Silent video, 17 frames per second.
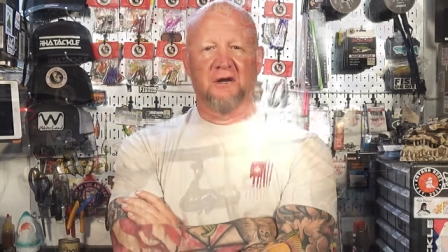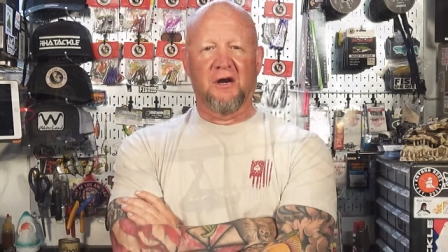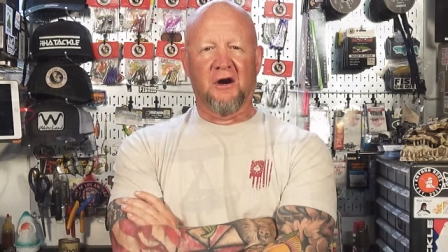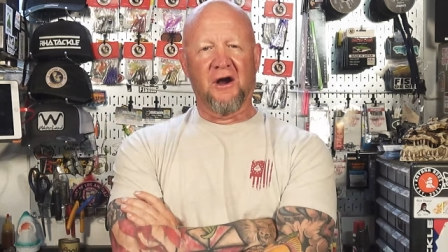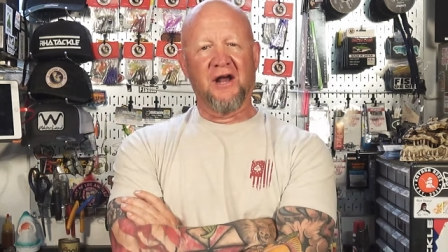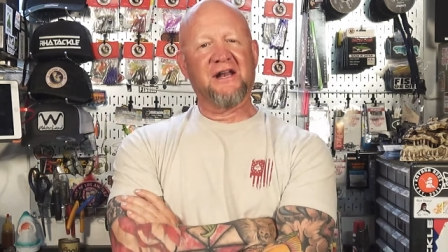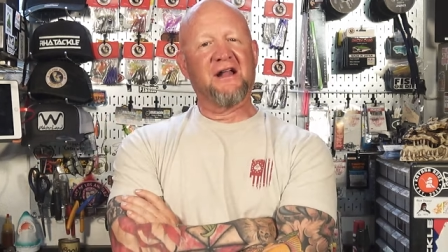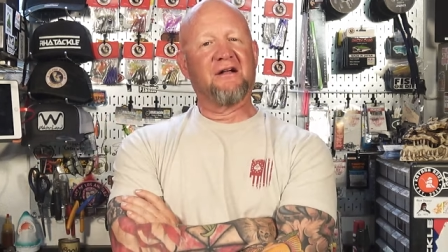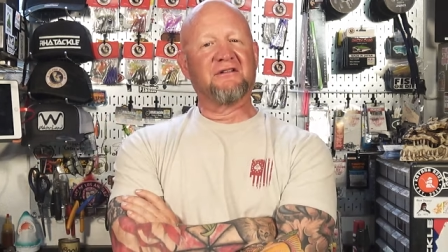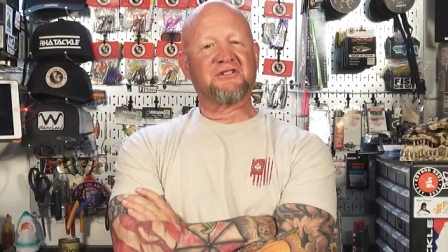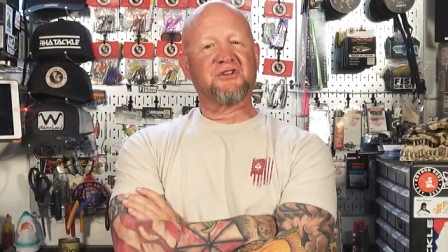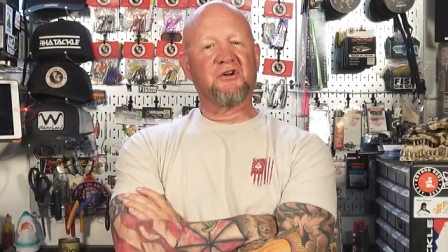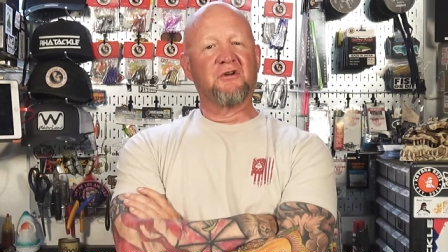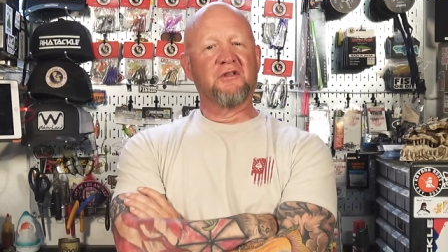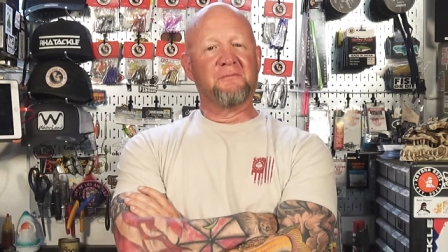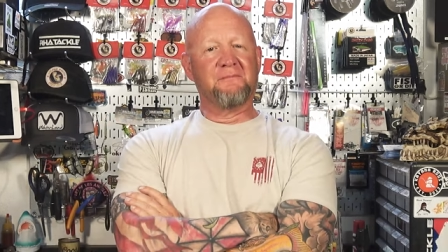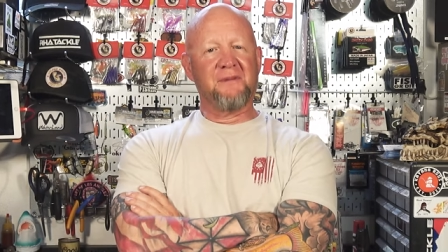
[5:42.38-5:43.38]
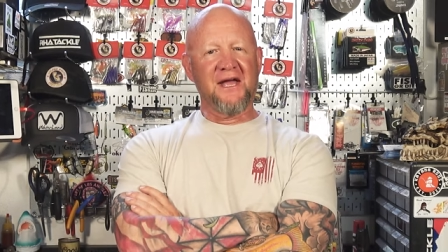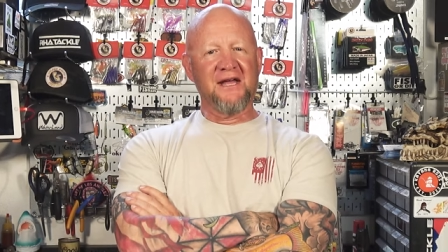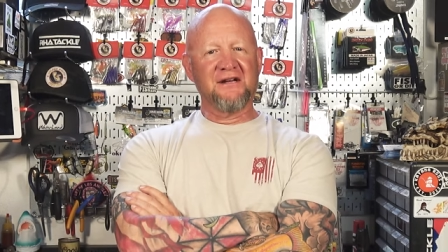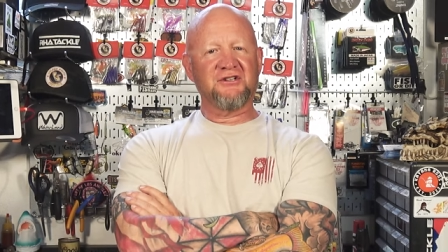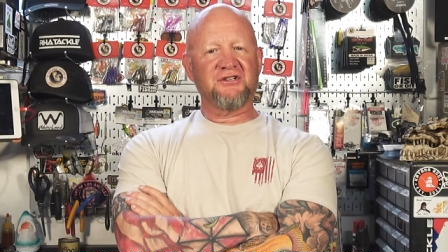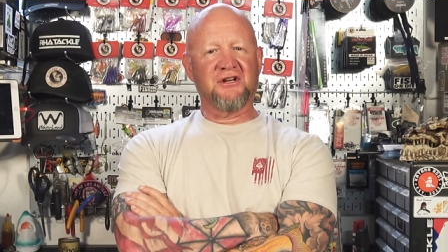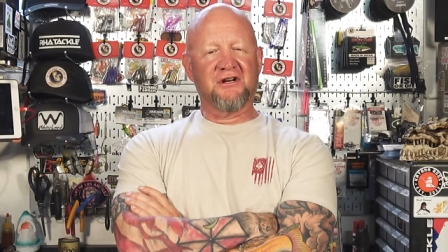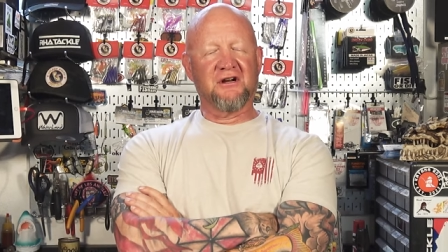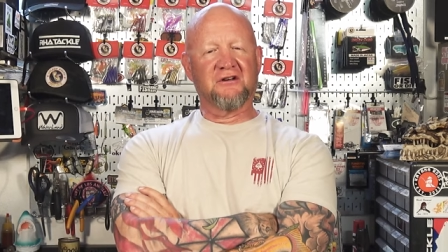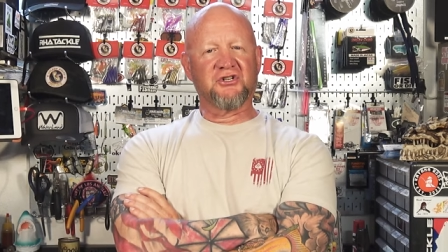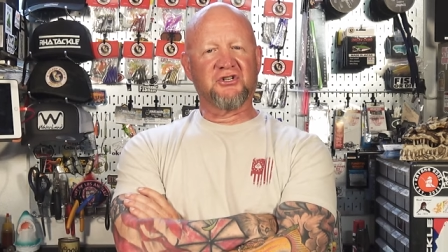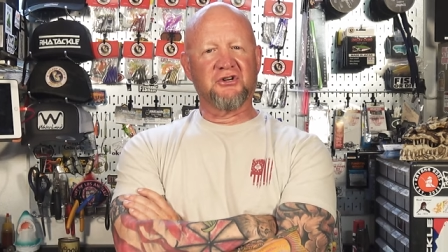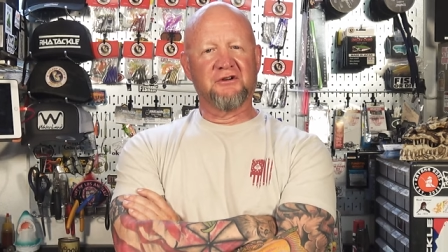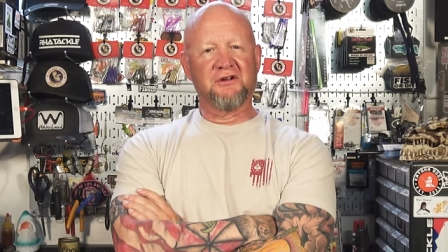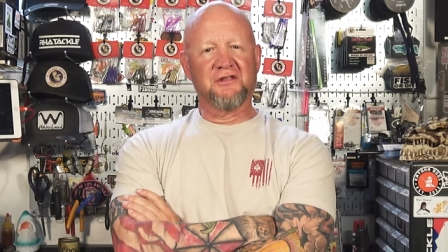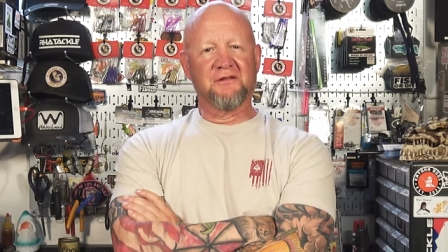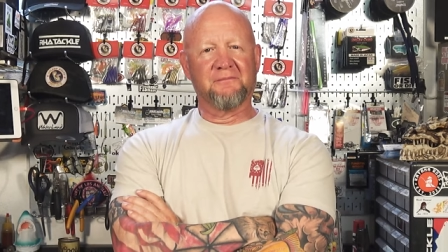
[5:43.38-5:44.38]
All right, now let's go to the bench and I'll
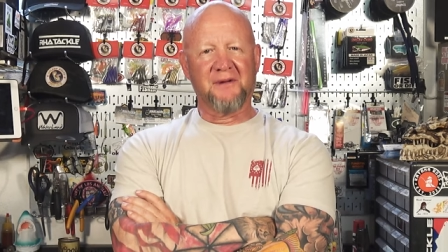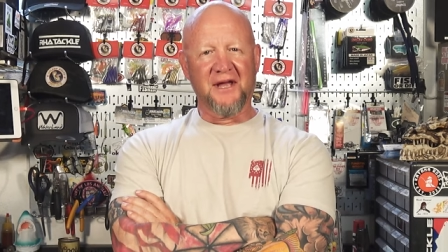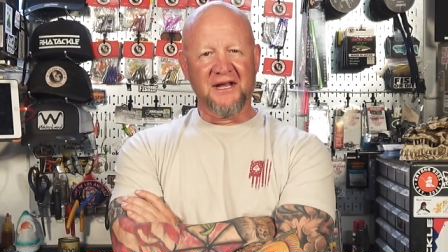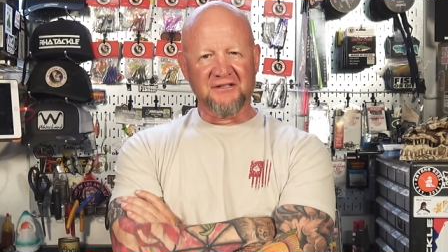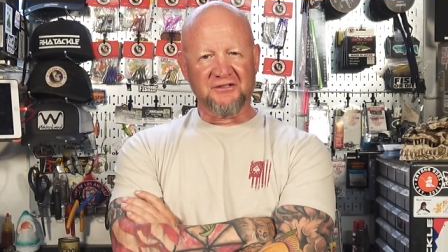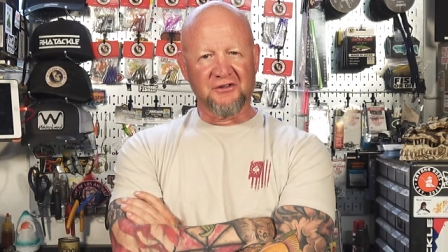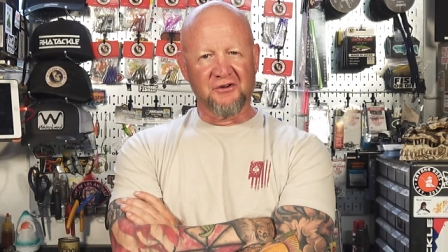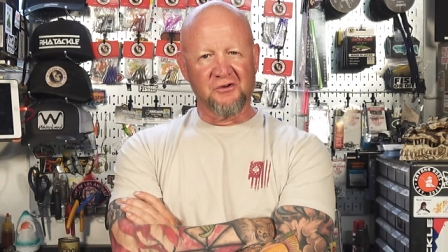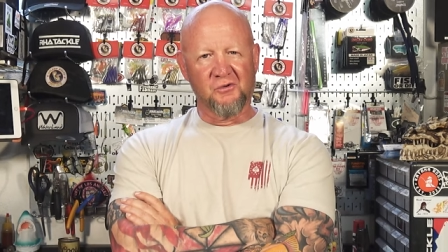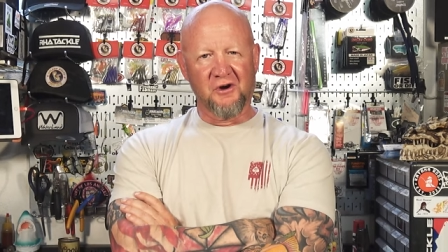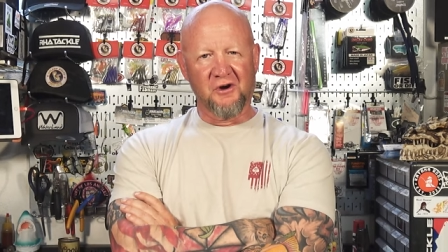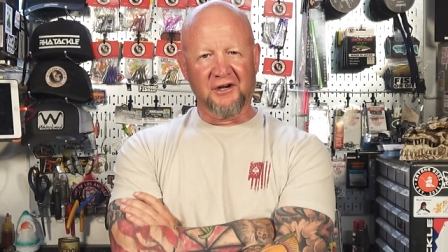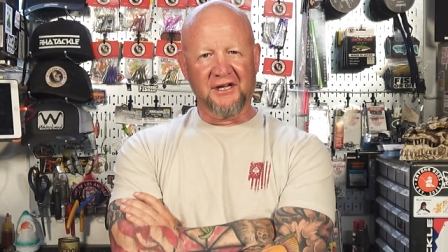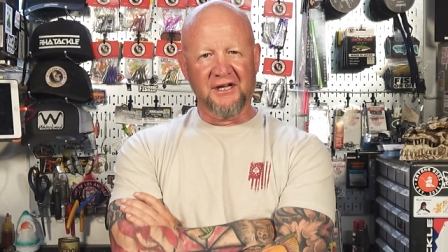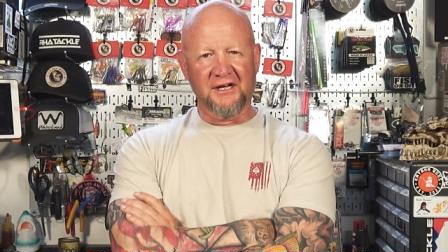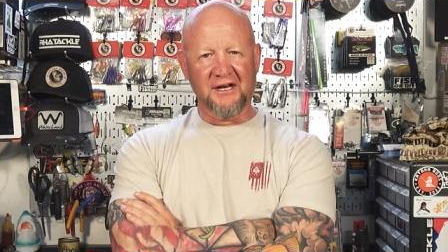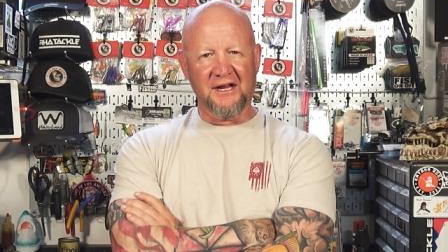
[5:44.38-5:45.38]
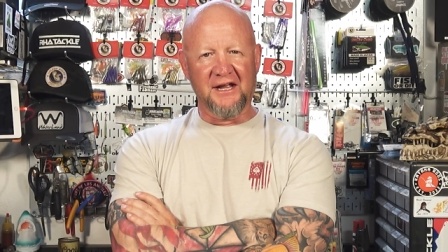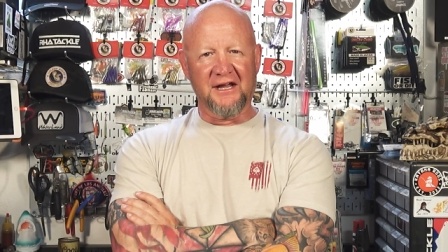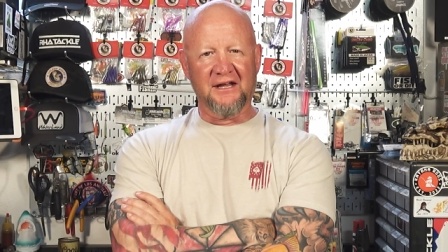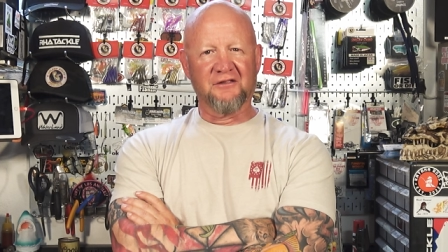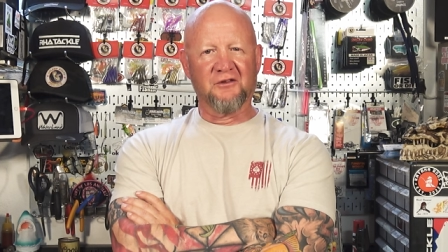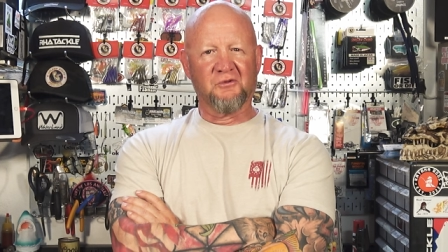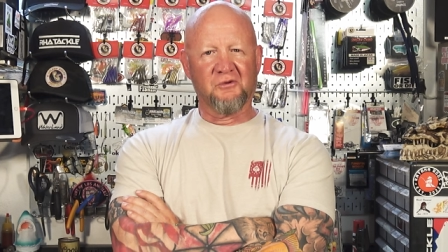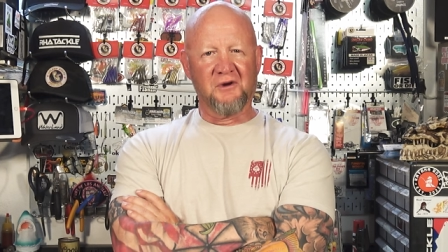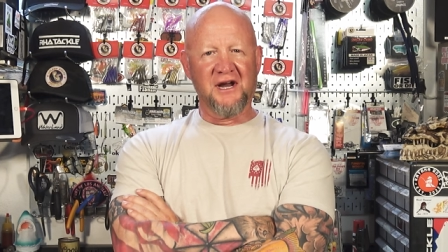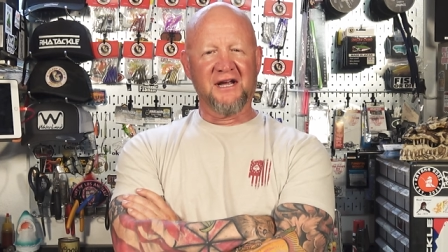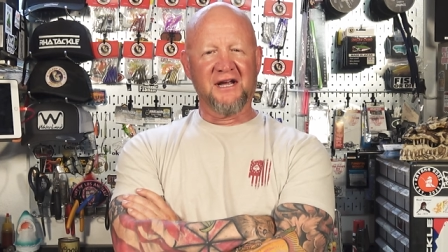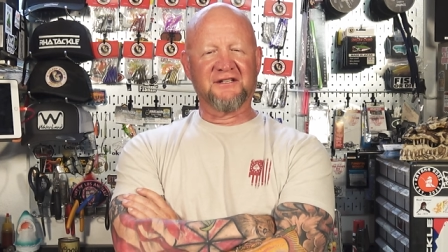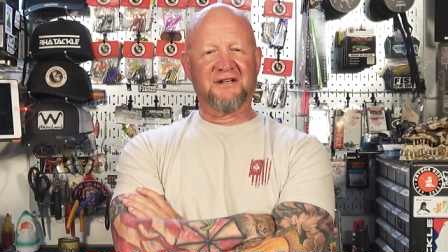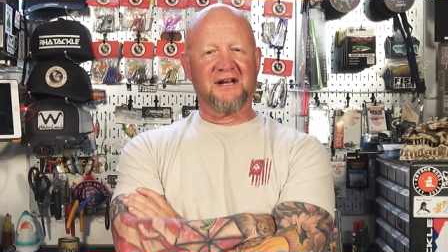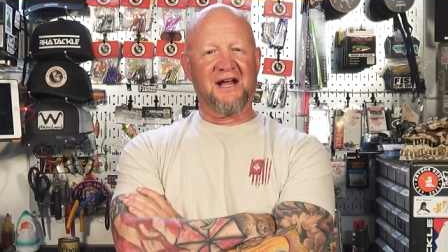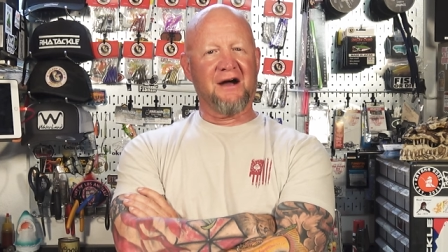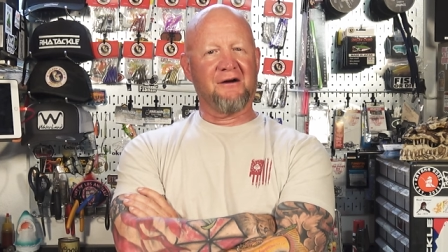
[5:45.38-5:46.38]
show you the baits that are working and the
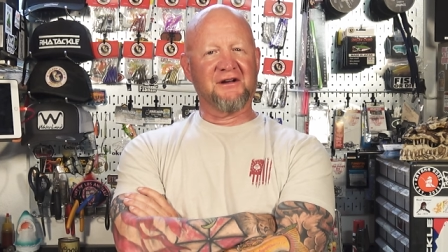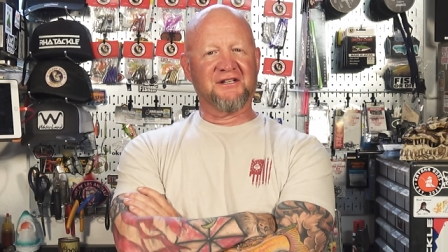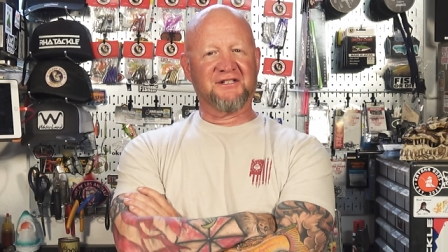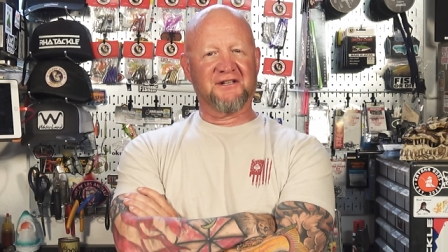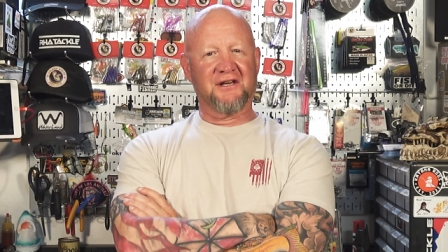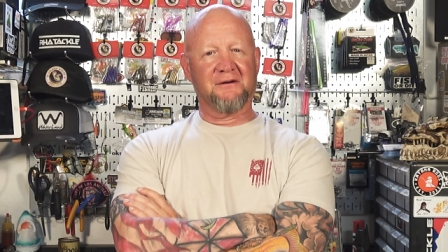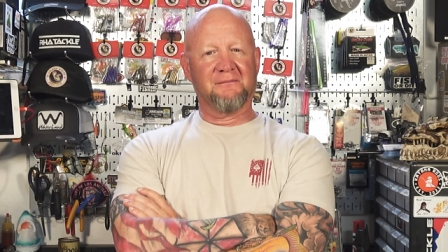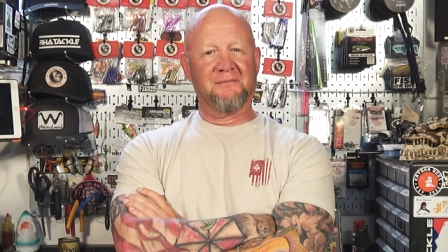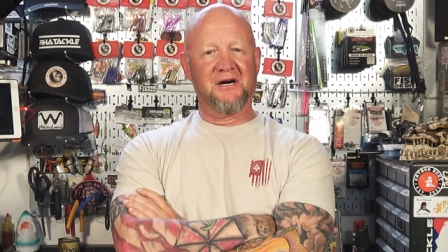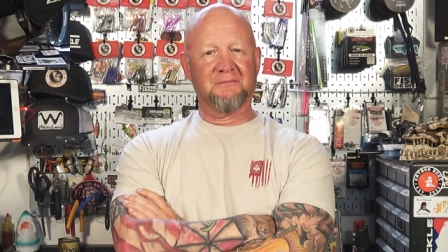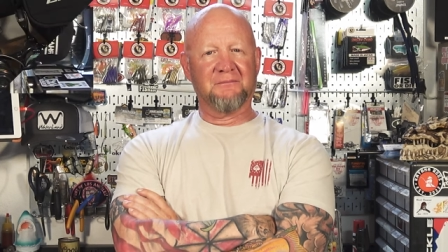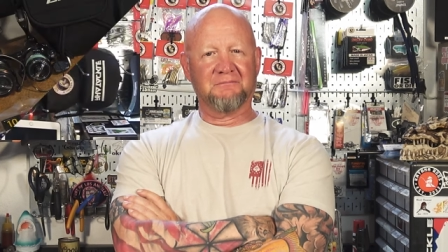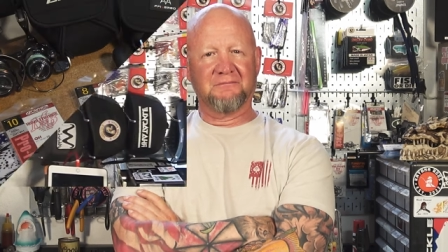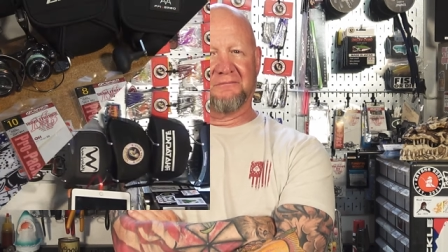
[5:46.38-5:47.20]
rigs and how I set them up.